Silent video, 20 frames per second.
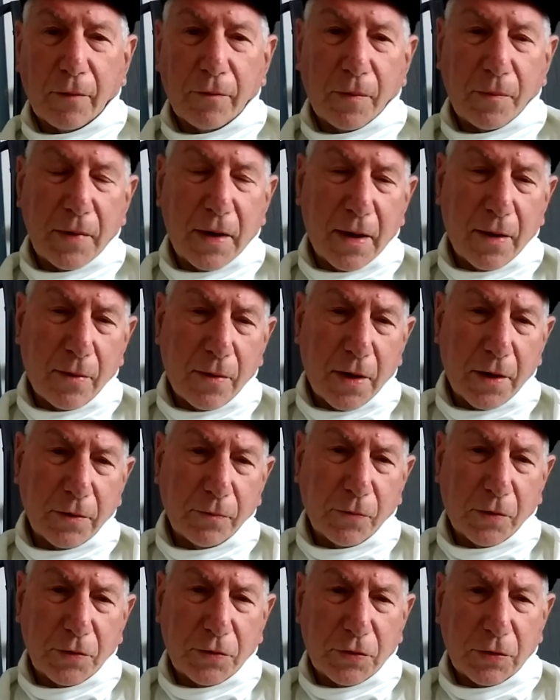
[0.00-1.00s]
from now
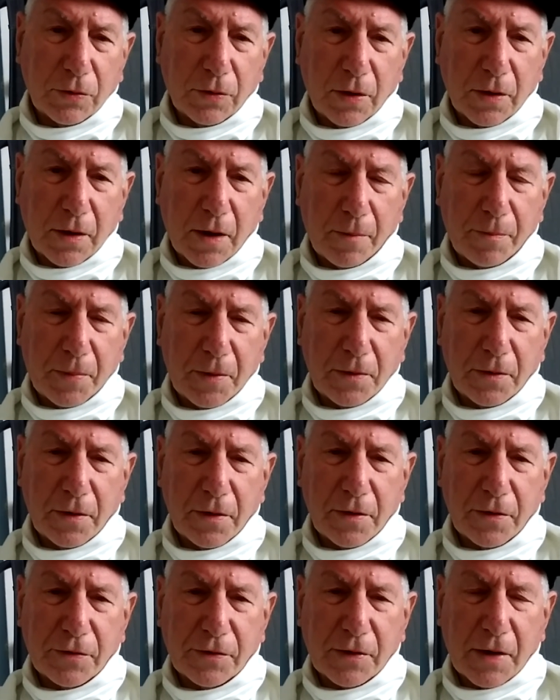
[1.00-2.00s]
on, once you look up in
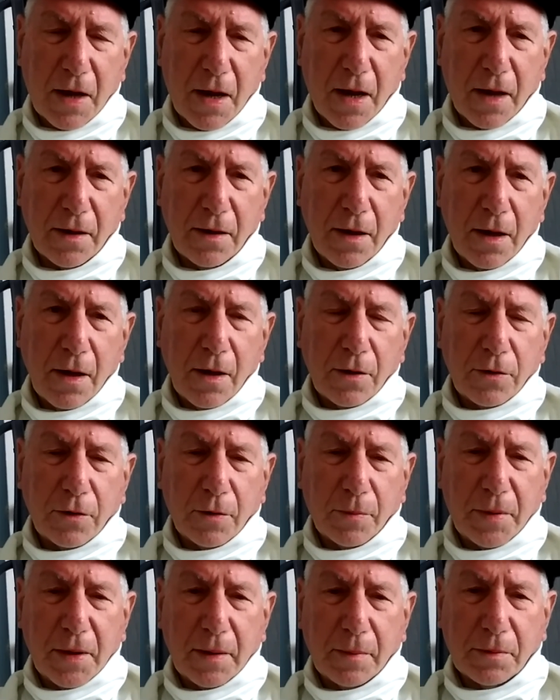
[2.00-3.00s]
the sky,
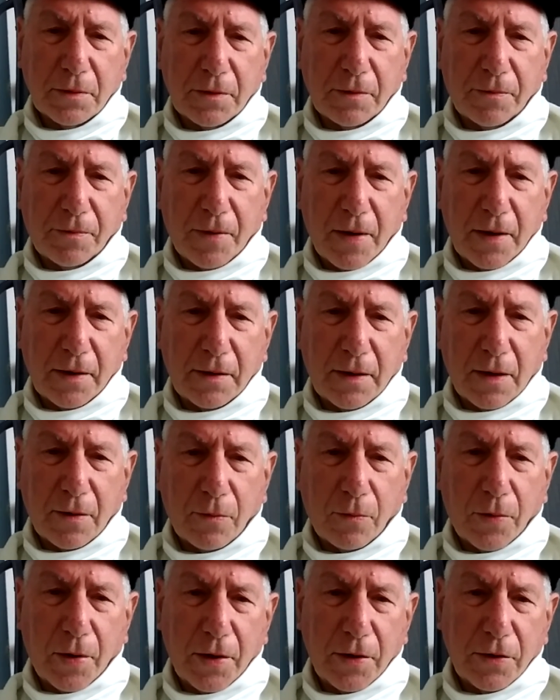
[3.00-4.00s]
you'll be able to find
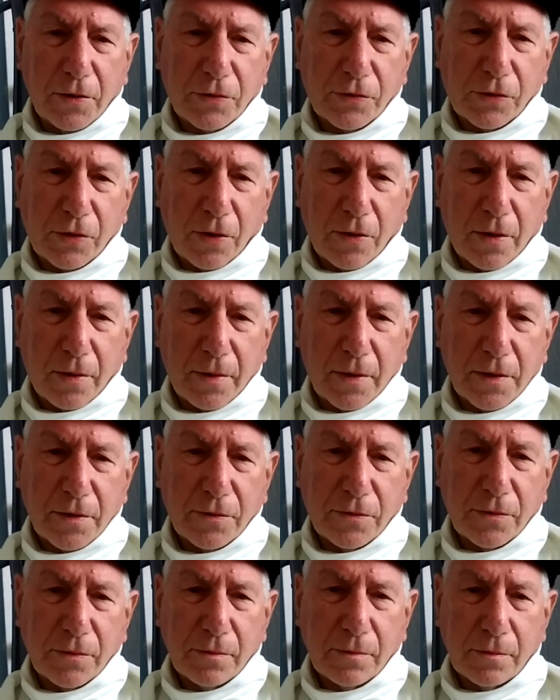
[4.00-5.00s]
out where your star
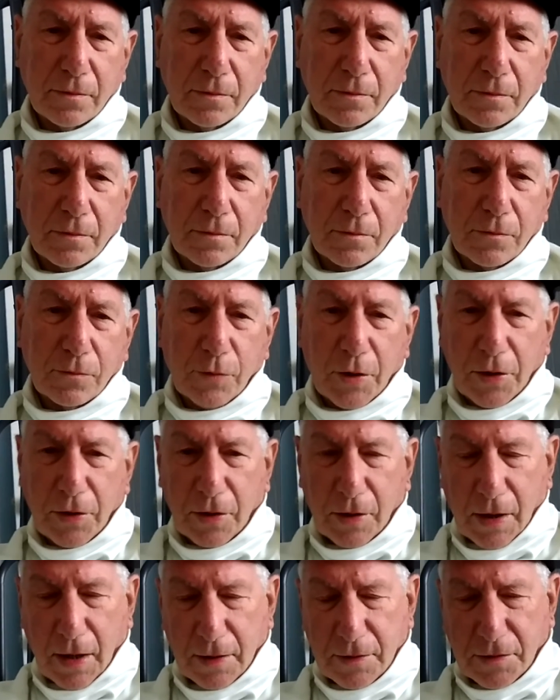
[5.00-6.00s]
is, where
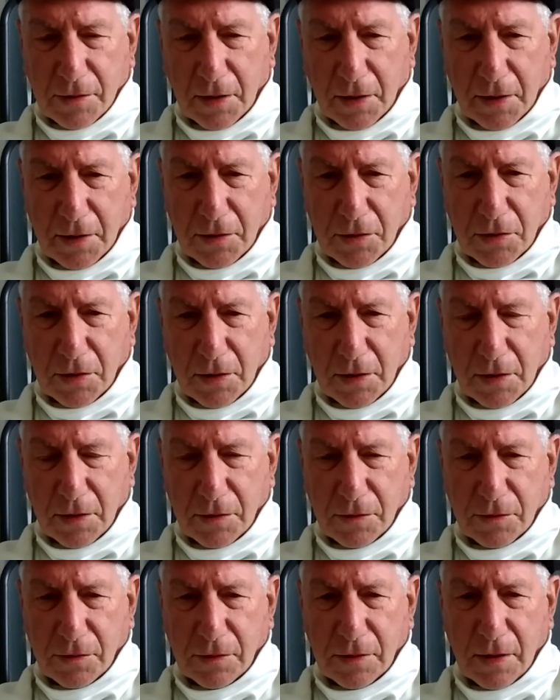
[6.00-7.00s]
your constellation
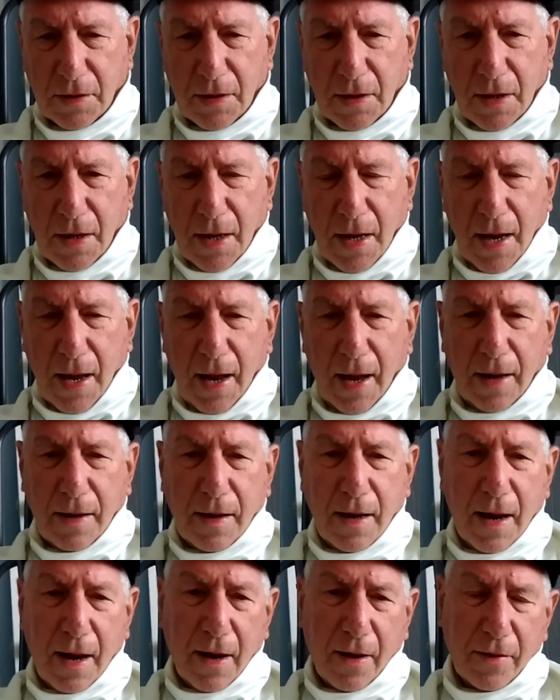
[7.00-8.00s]
is.
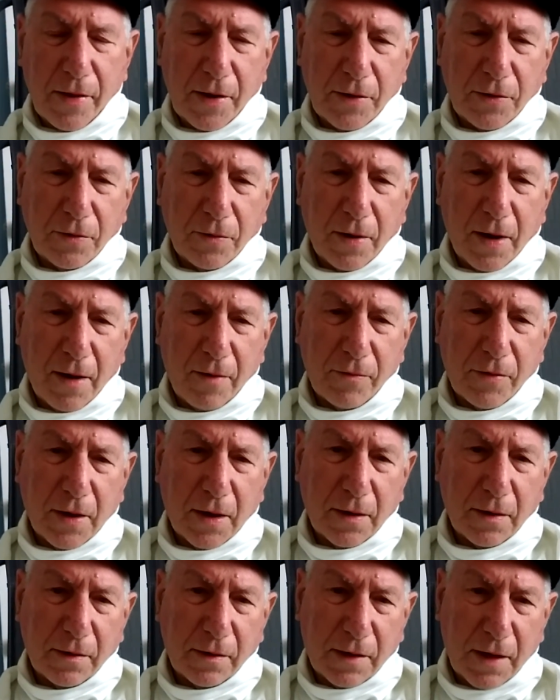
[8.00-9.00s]
And now that you have
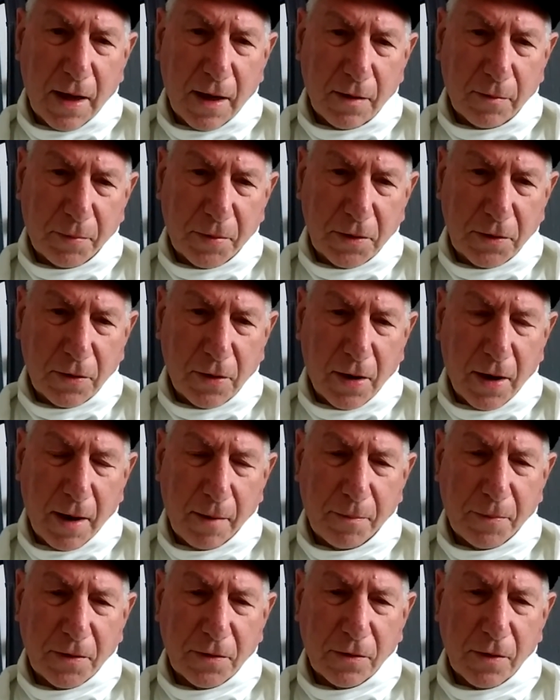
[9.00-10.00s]
that, that'll be your
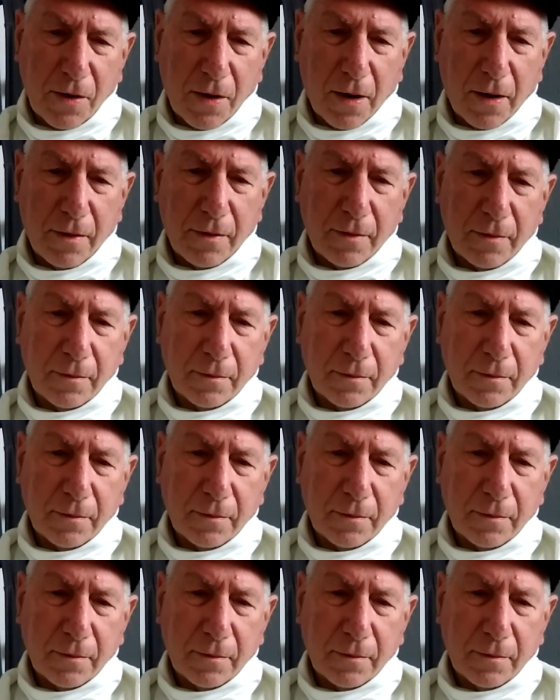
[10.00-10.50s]
happy star.